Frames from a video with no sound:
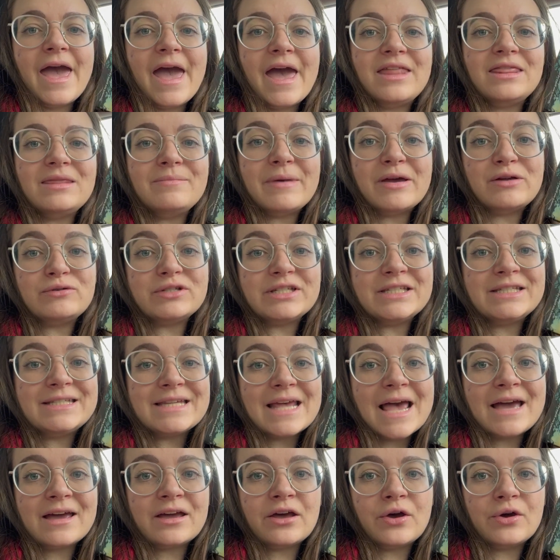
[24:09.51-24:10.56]
And the Mountains
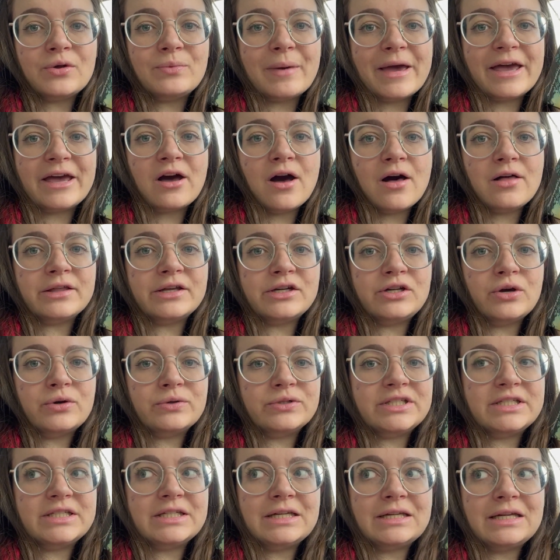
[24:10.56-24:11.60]
Echoed by Khaled
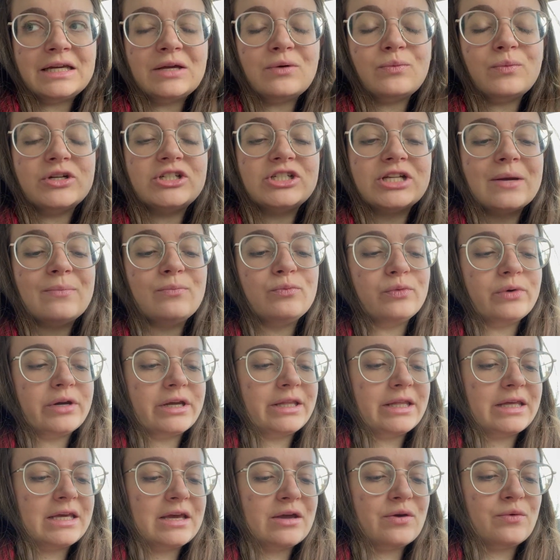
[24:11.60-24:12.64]
Hosseini, which I'm
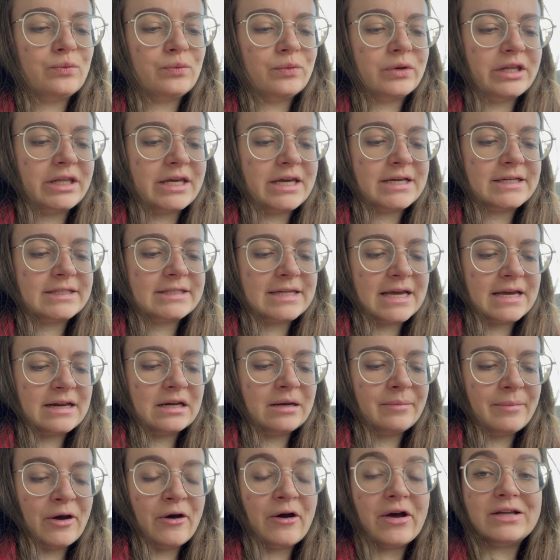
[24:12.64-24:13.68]
really, really excited
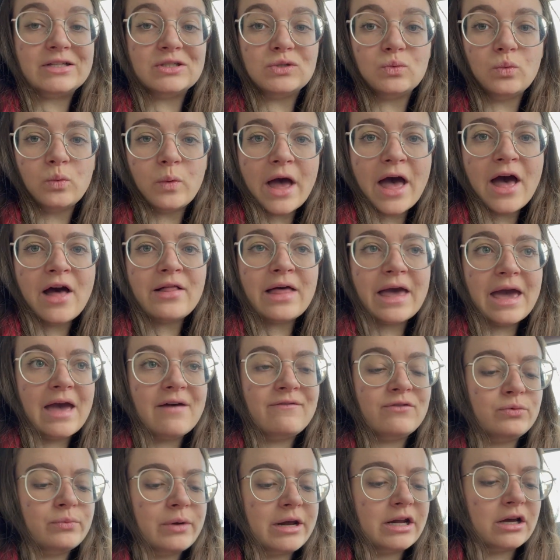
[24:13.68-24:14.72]
about as well. I
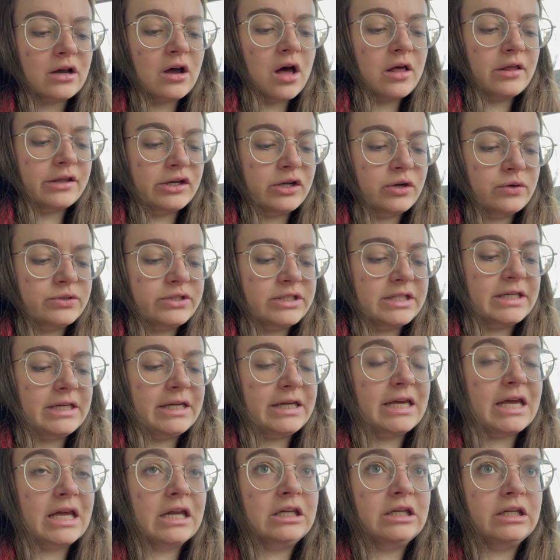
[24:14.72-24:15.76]
haven't read a Khaled
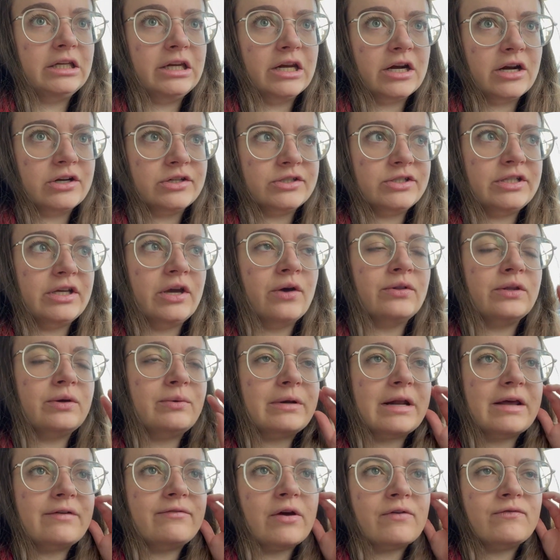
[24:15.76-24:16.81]
Hosseini in years. The only
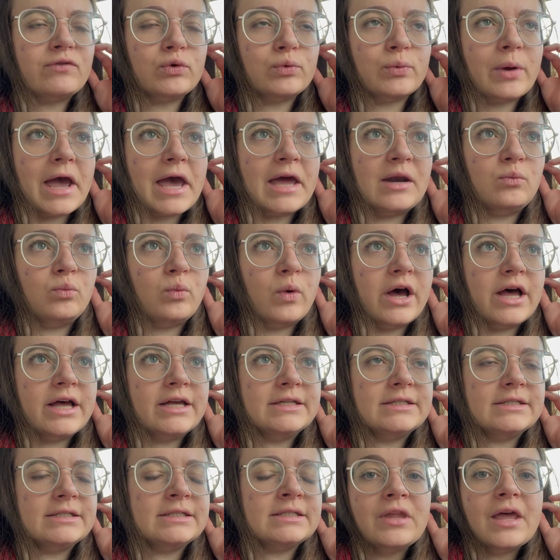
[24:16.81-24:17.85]
one I've ever read
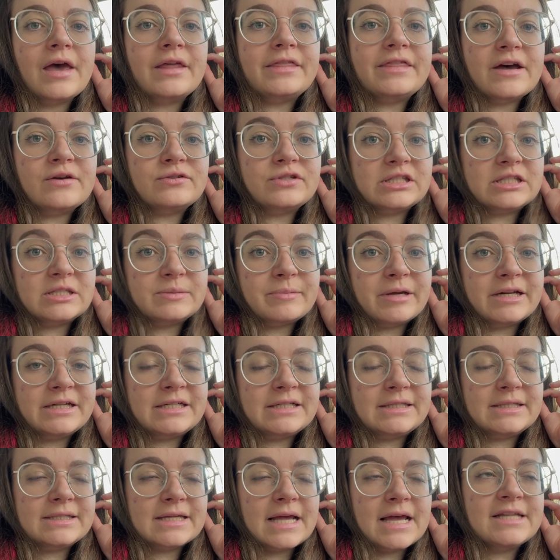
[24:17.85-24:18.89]
was A Thousand
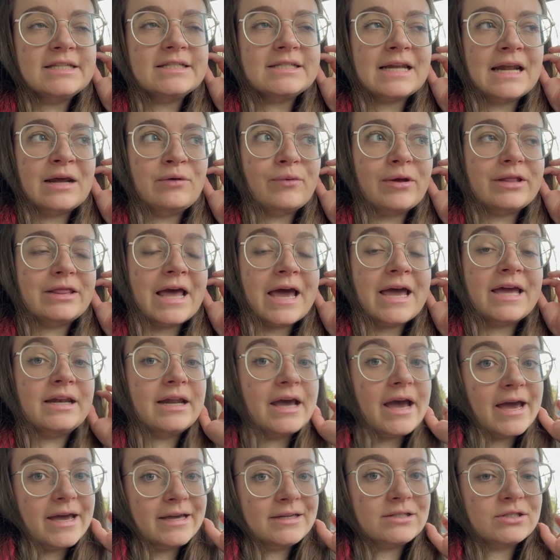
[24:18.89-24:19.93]
Splendid Suns, and I read that in
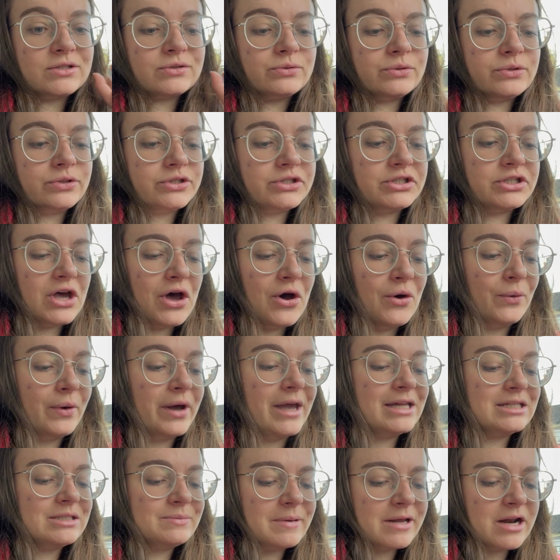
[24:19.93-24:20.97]
high school, so
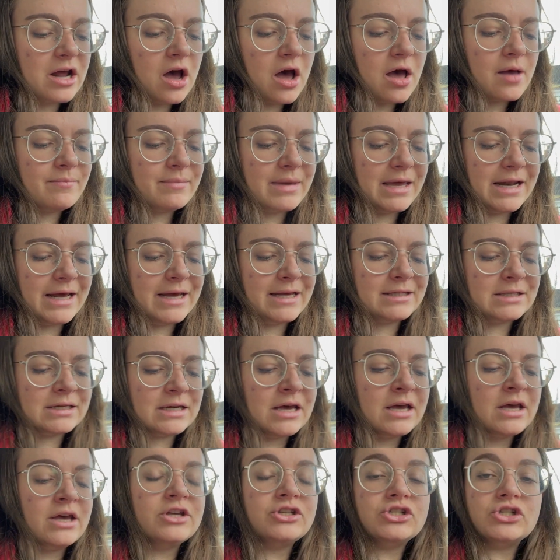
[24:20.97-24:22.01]
it's been a hot minute,
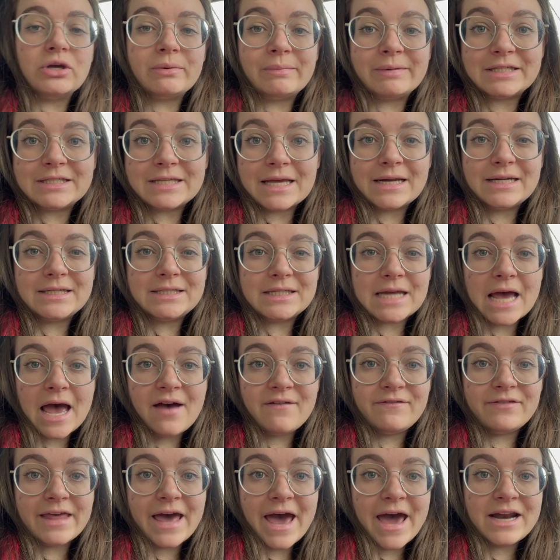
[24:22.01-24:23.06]
so I'm excited to
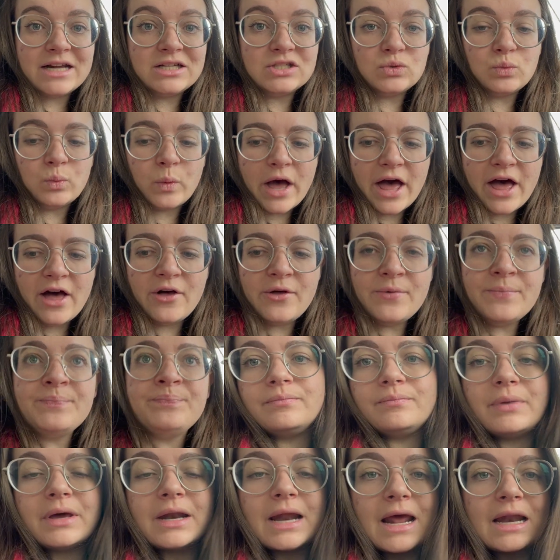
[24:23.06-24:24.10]
have that as well.
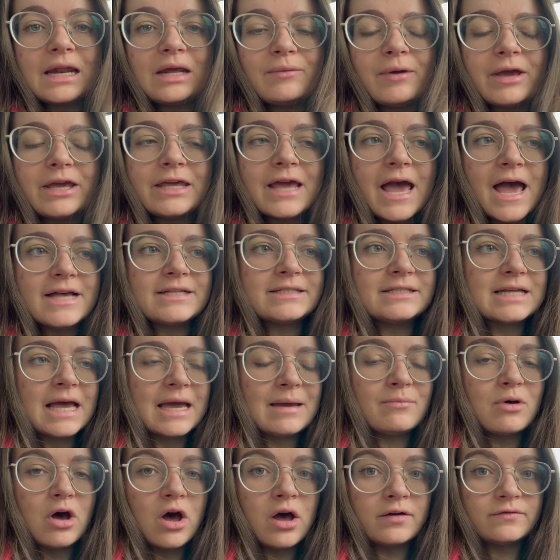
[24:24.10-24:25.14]
But anyway, yes,
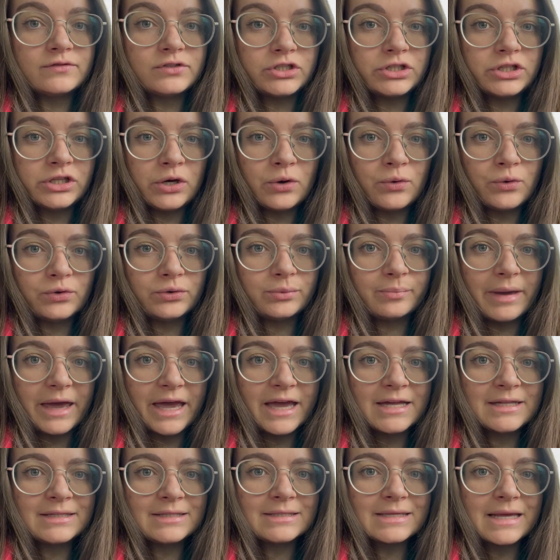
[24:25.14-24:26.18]
I'm off to the Old
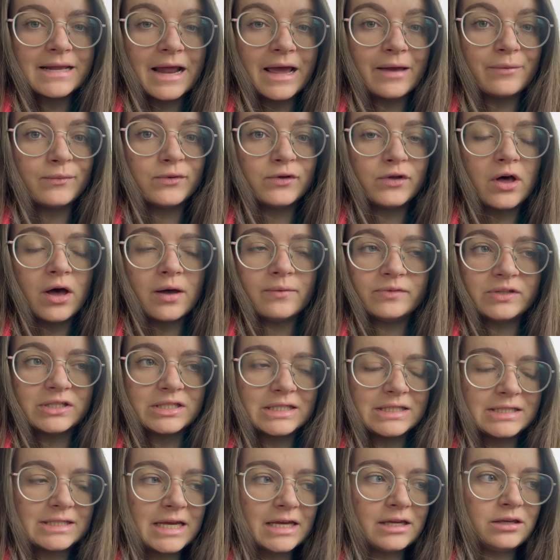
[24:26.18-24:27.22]
Manse, and I will
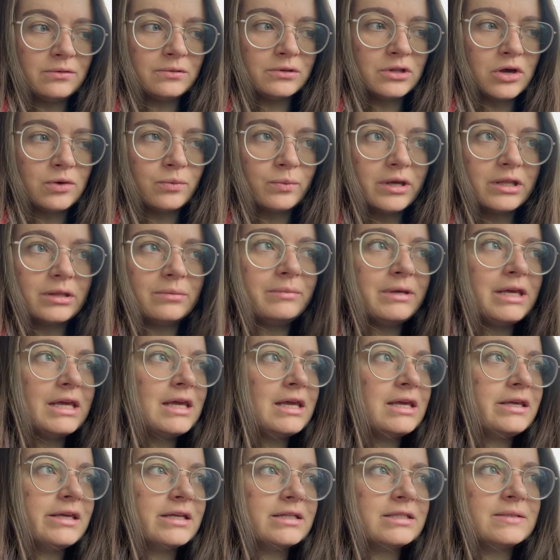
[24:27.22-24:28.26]
obviously take you along with
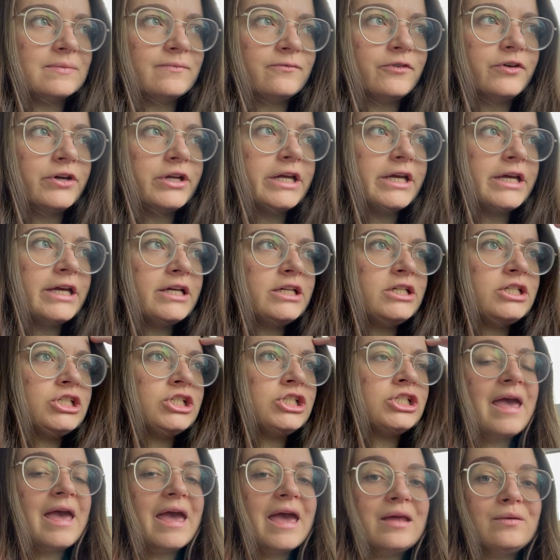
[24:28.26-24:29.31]
me, get some
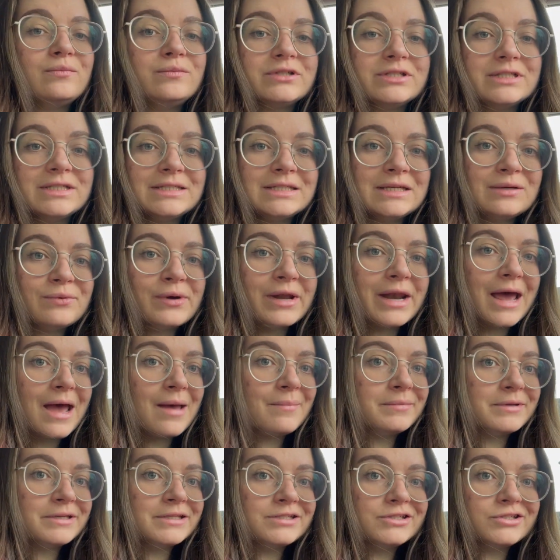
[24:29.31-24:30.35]
footage, and we'll see what
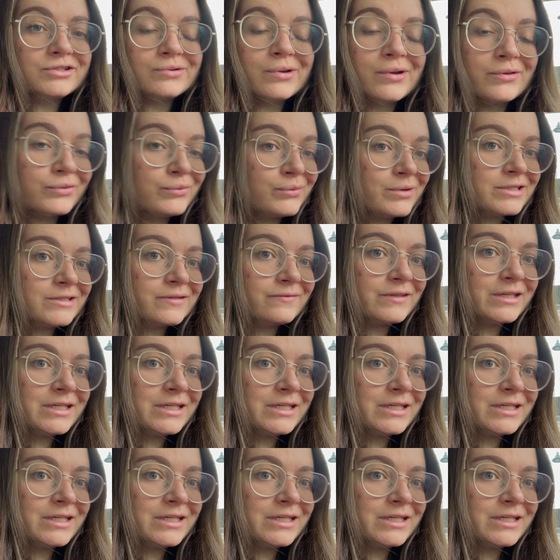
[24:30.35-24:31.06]
happens throughout the rest of the